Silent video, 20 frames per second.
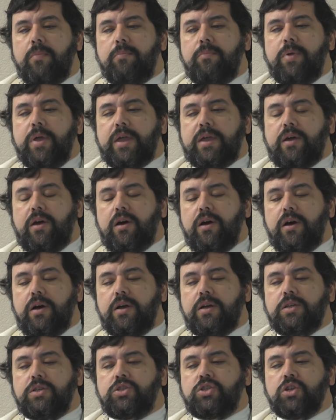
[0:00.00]

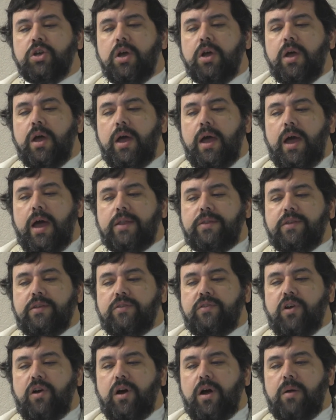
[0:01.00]
because at the
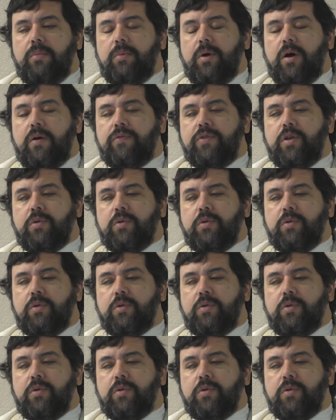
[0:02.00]
time of